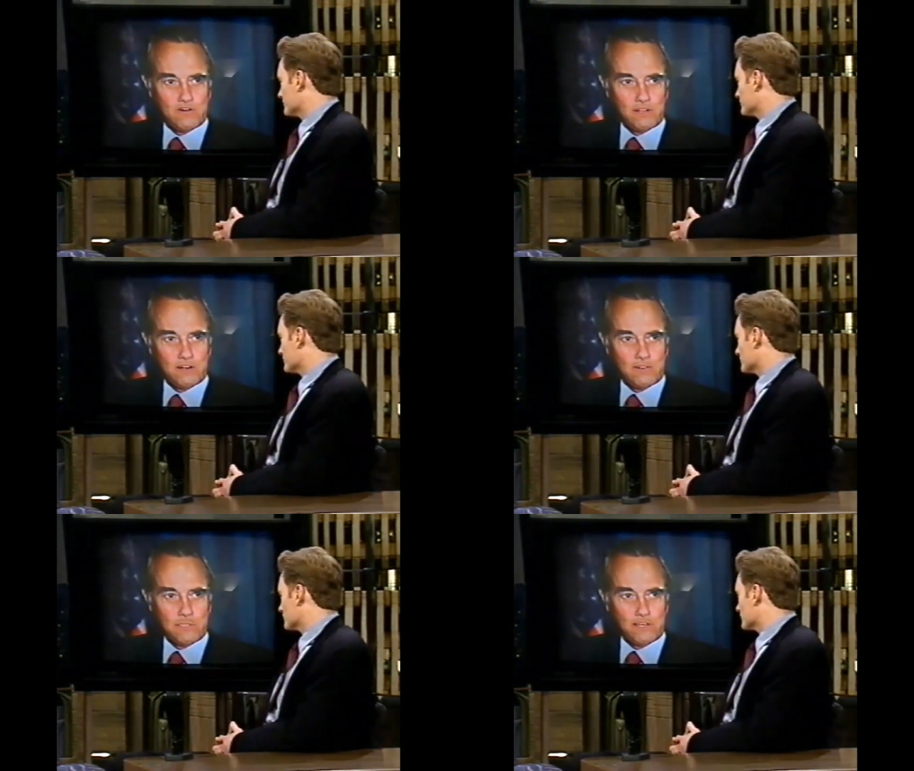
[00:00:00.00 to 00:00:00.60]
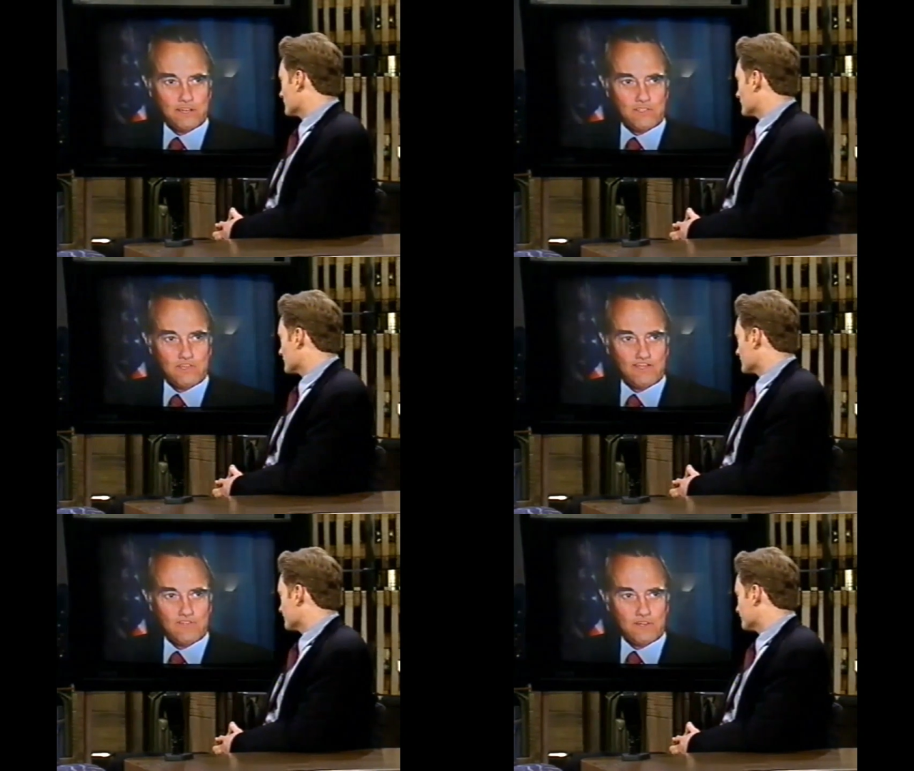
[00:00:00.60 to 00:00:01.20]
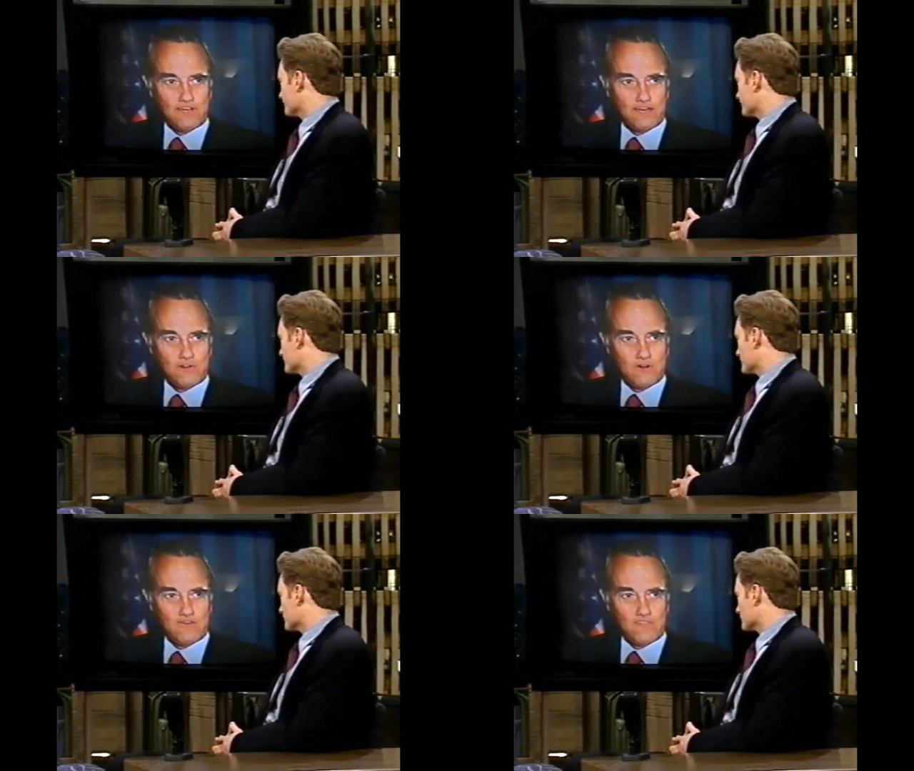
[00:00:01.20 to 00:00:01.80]
Speaker 1: knows is that he took a header
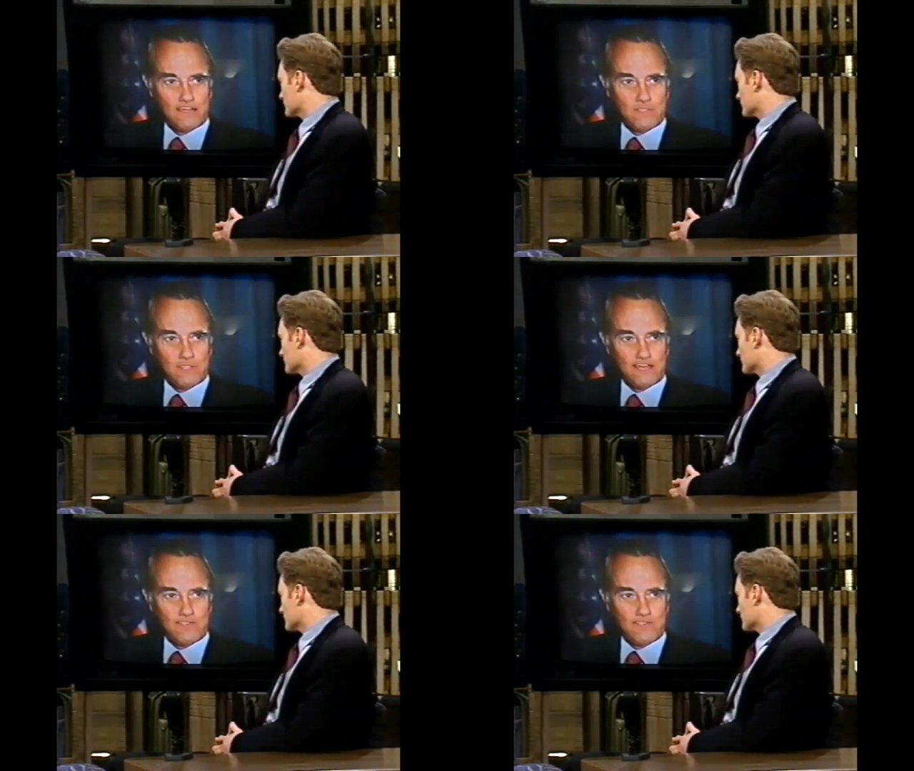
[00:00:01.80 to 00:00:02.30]
off that stage